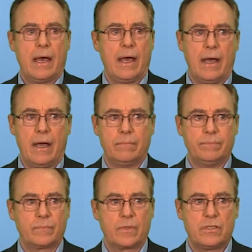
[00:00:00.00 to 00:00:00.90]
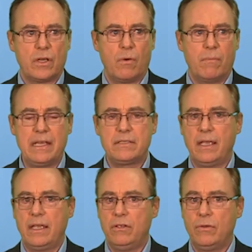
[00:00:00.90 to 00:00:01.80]
So
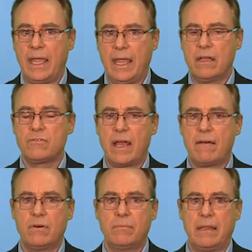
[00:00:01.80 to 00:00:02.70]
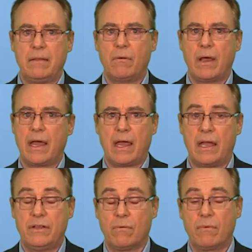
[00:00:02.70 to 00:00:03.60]
basically, you can travel, but
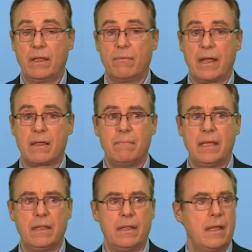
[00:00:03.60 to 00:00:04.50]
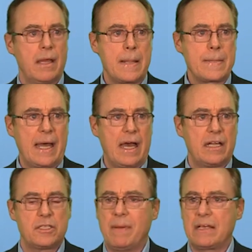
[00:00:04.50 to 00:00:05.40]
I don't really recommend it.
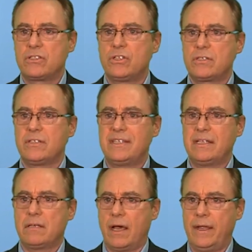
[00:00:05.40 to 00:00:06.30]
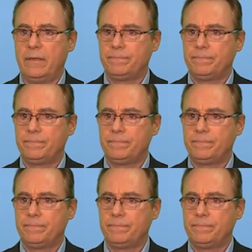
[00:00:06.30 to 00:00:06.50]
It's best just to sit tight.